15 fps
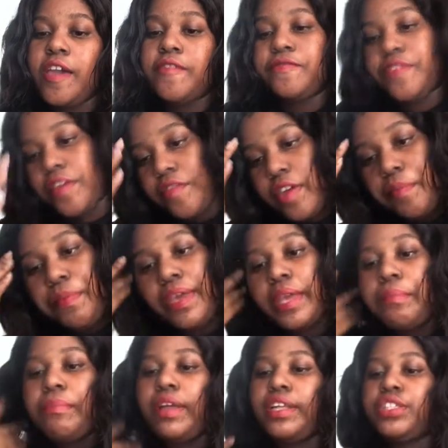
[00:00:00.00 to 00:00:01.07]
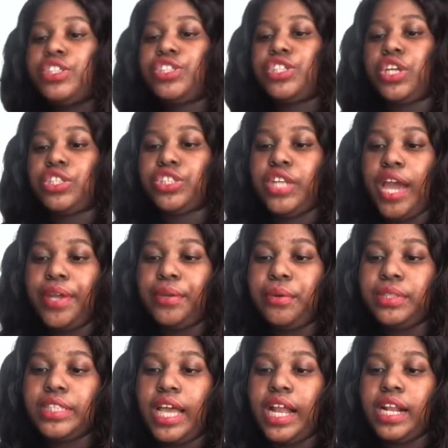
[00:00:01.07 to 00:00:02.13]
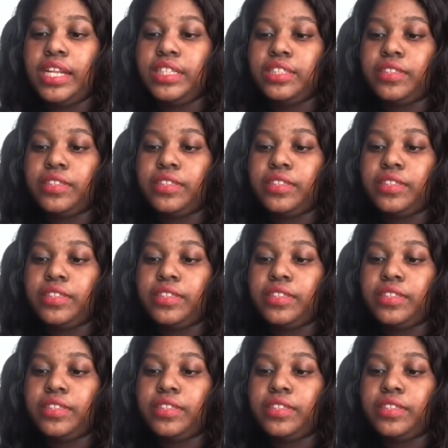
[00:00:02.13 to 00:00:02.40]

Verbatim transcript: vivid pigments, shadows, and glitter